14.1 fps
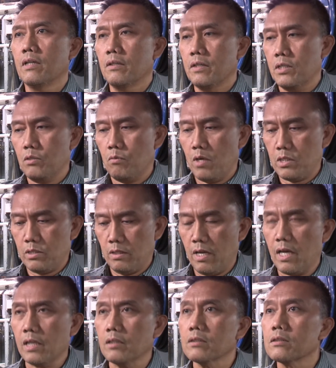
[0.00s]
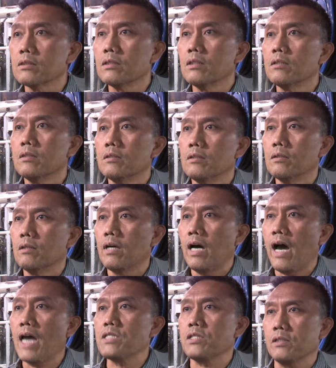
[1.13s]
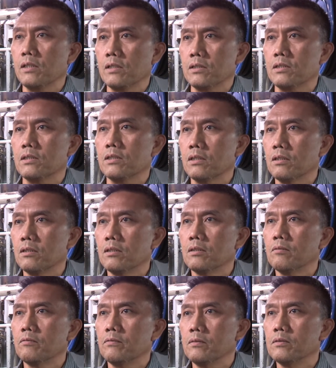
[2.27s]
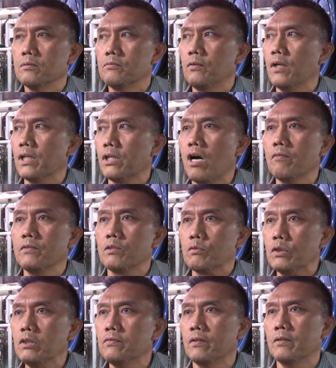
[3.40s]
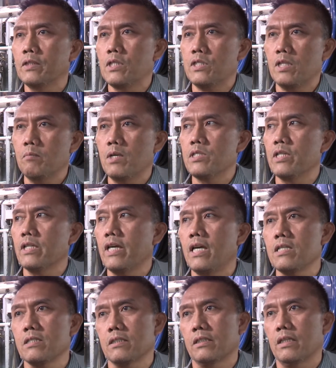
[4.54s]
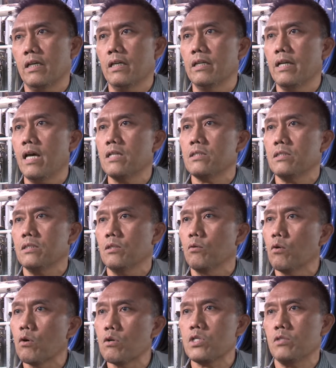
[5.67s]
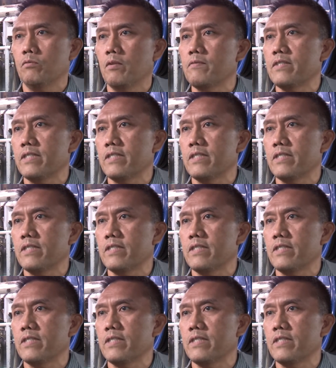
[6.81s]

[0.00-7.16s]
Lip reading: This rust like icicles falling off the roof on this MRG casing, and that's the worst we've